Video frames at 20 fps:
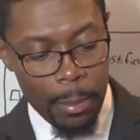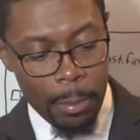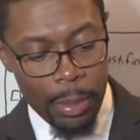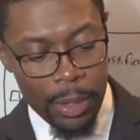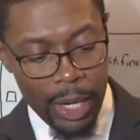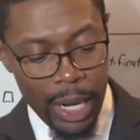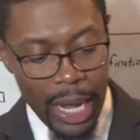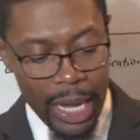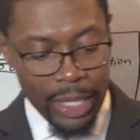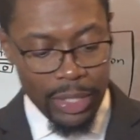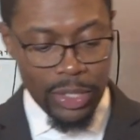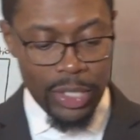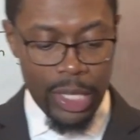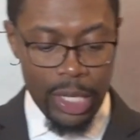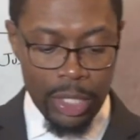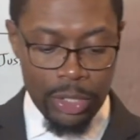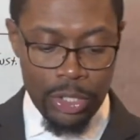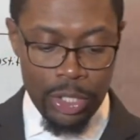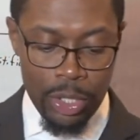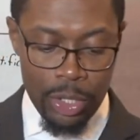But I say
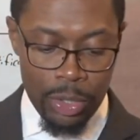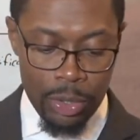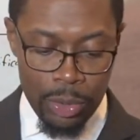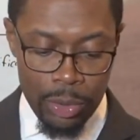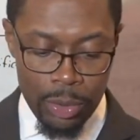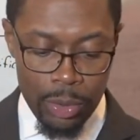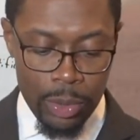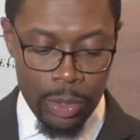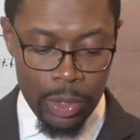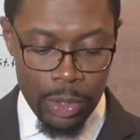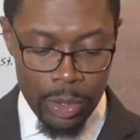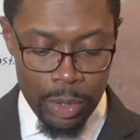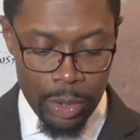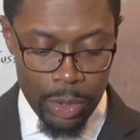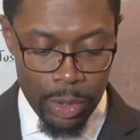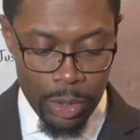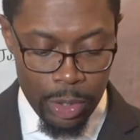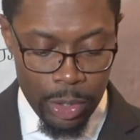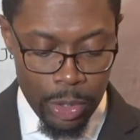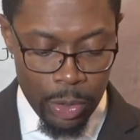unto you,
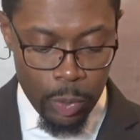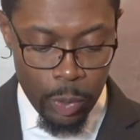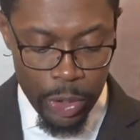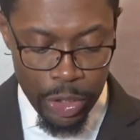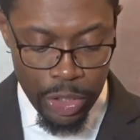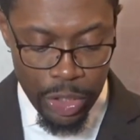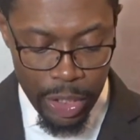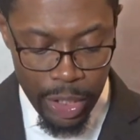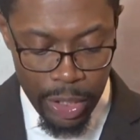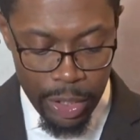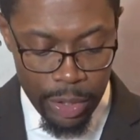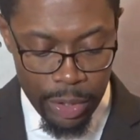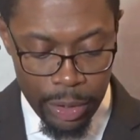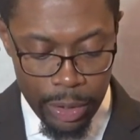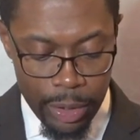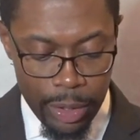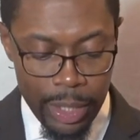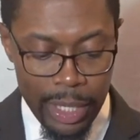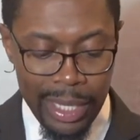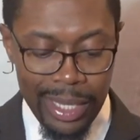which
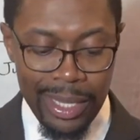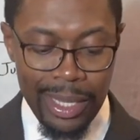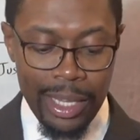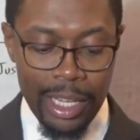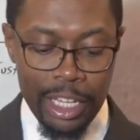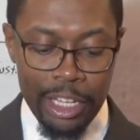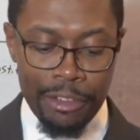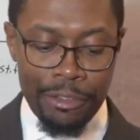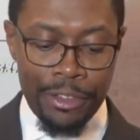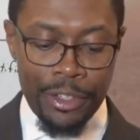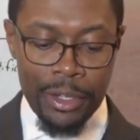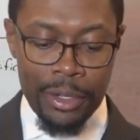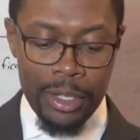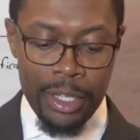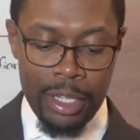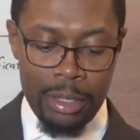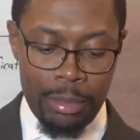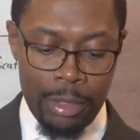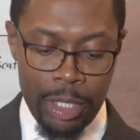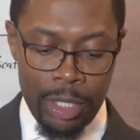hear, love your
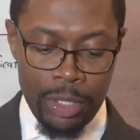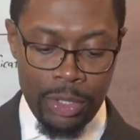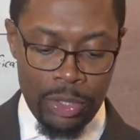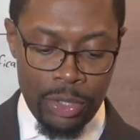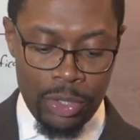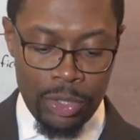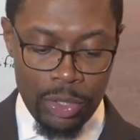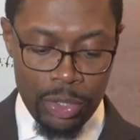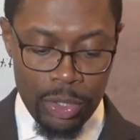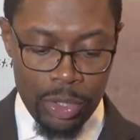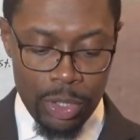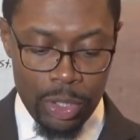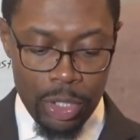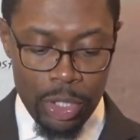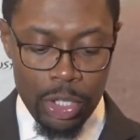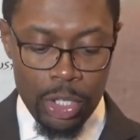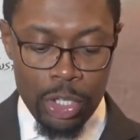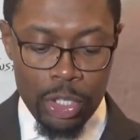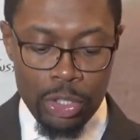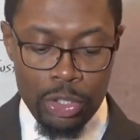enemies,
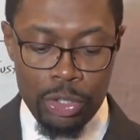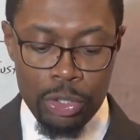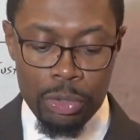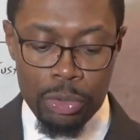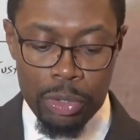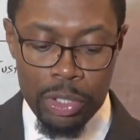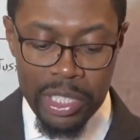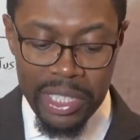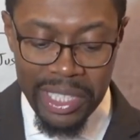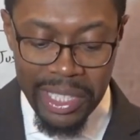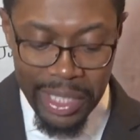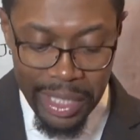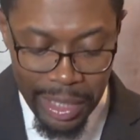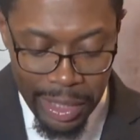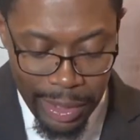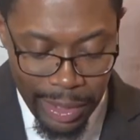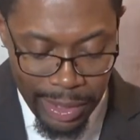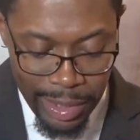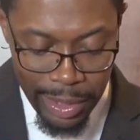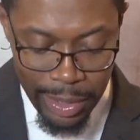do
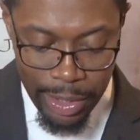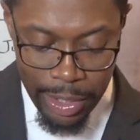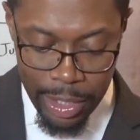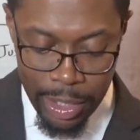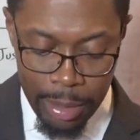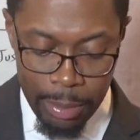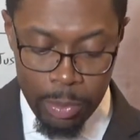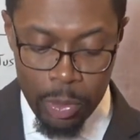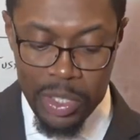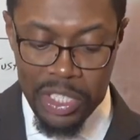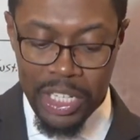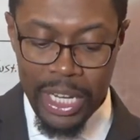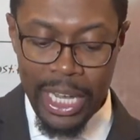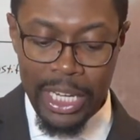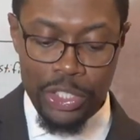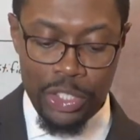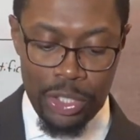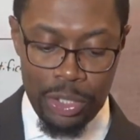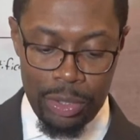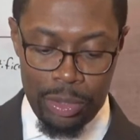good to them which
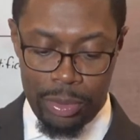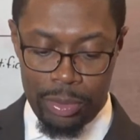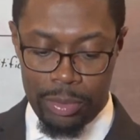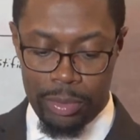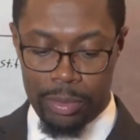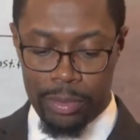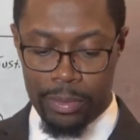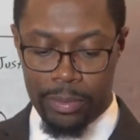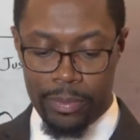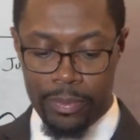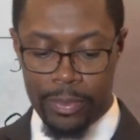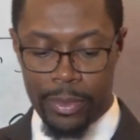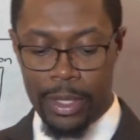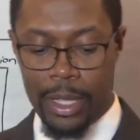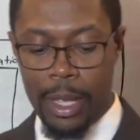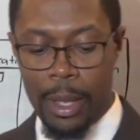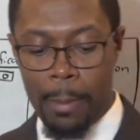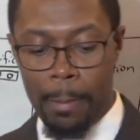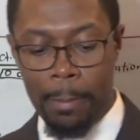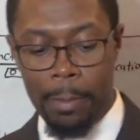hate you,
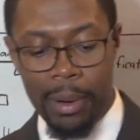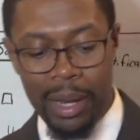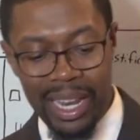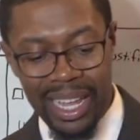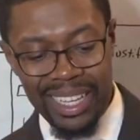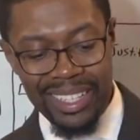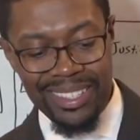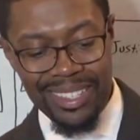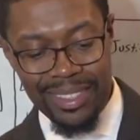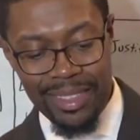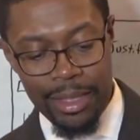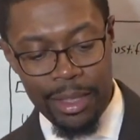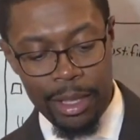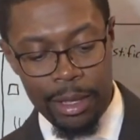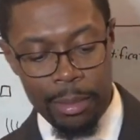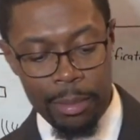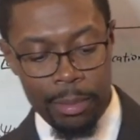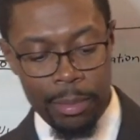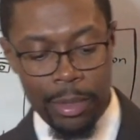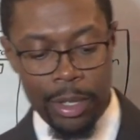bless
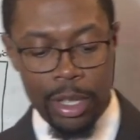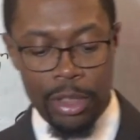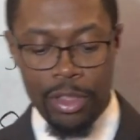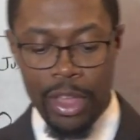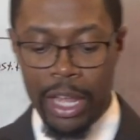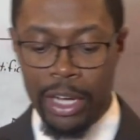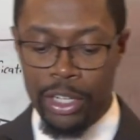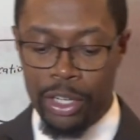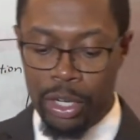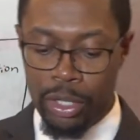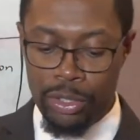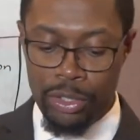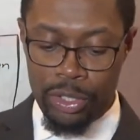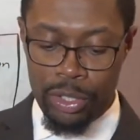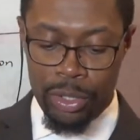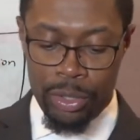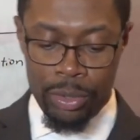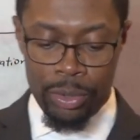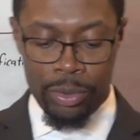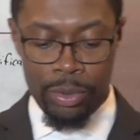them that curse
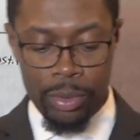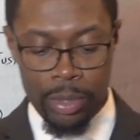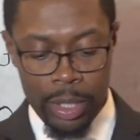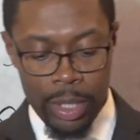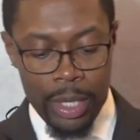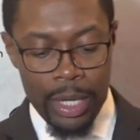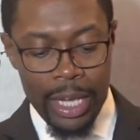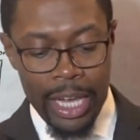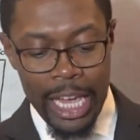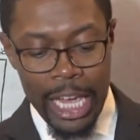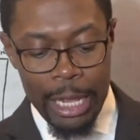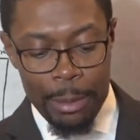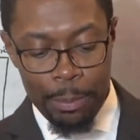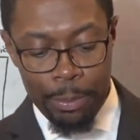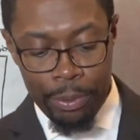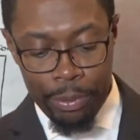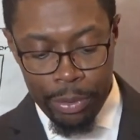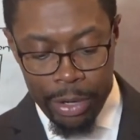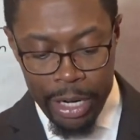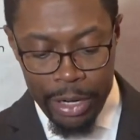you,
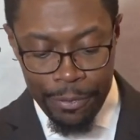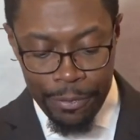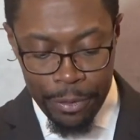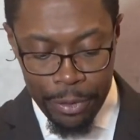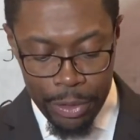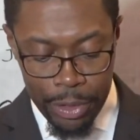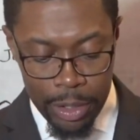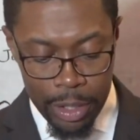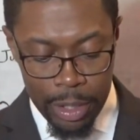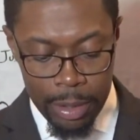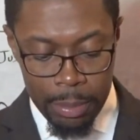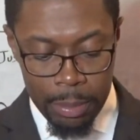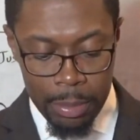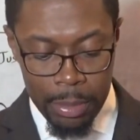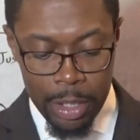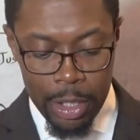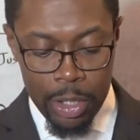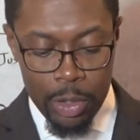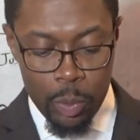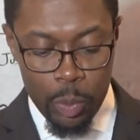and pray for
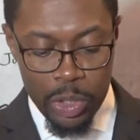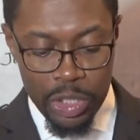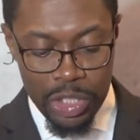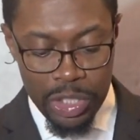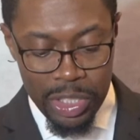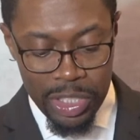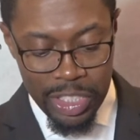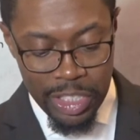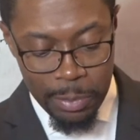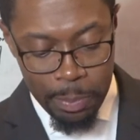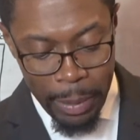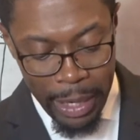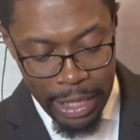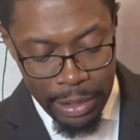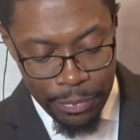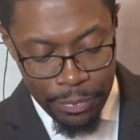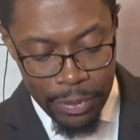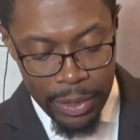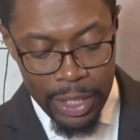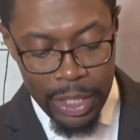them which
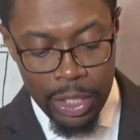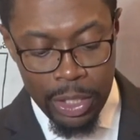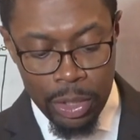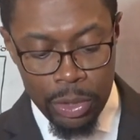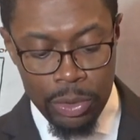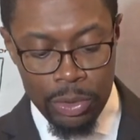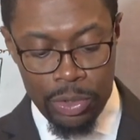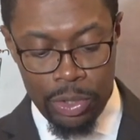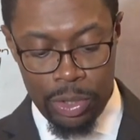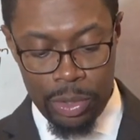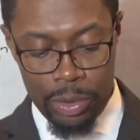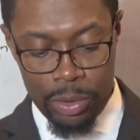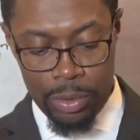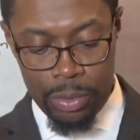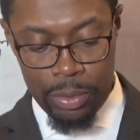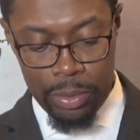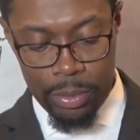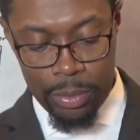despitefully use you.